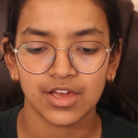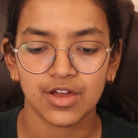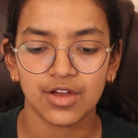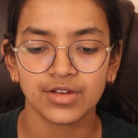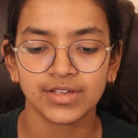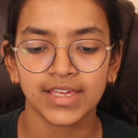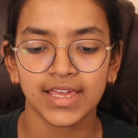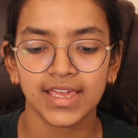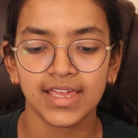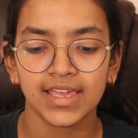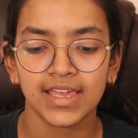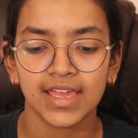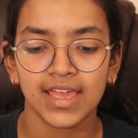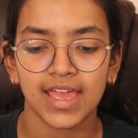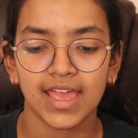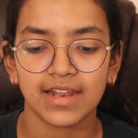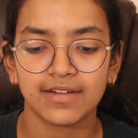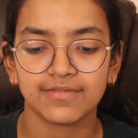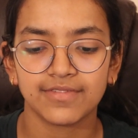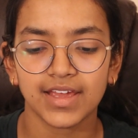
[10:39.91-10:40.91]
Okay,
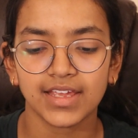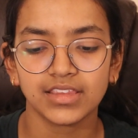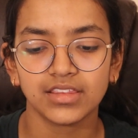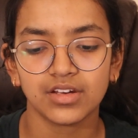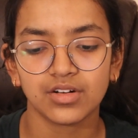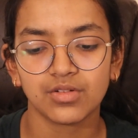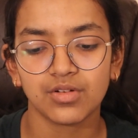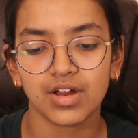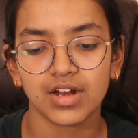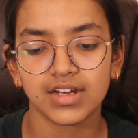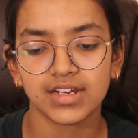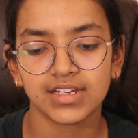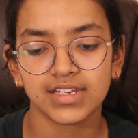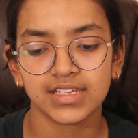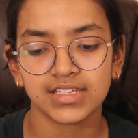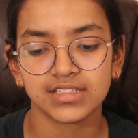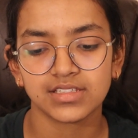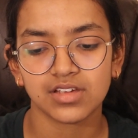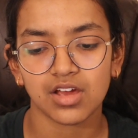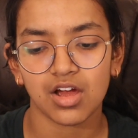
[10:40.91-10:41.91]
and vector
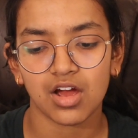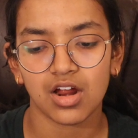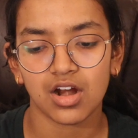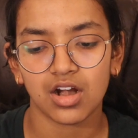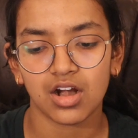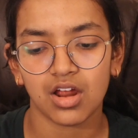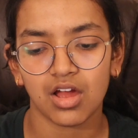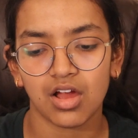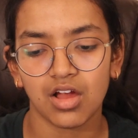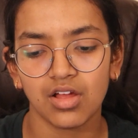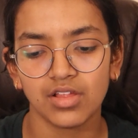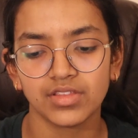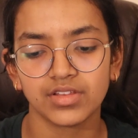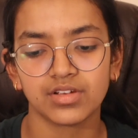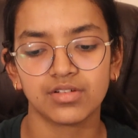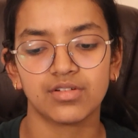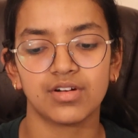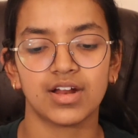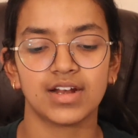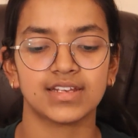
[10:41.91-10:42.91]
quantities are all the
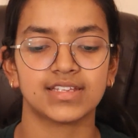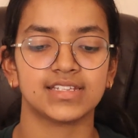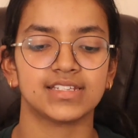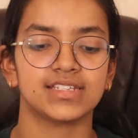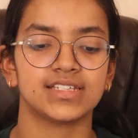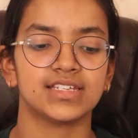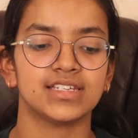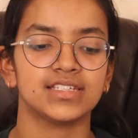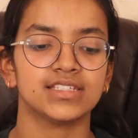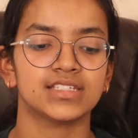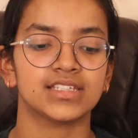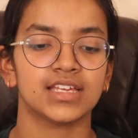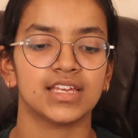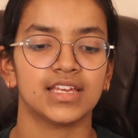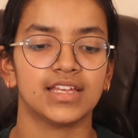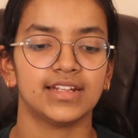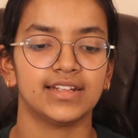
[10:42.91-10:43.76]
quantities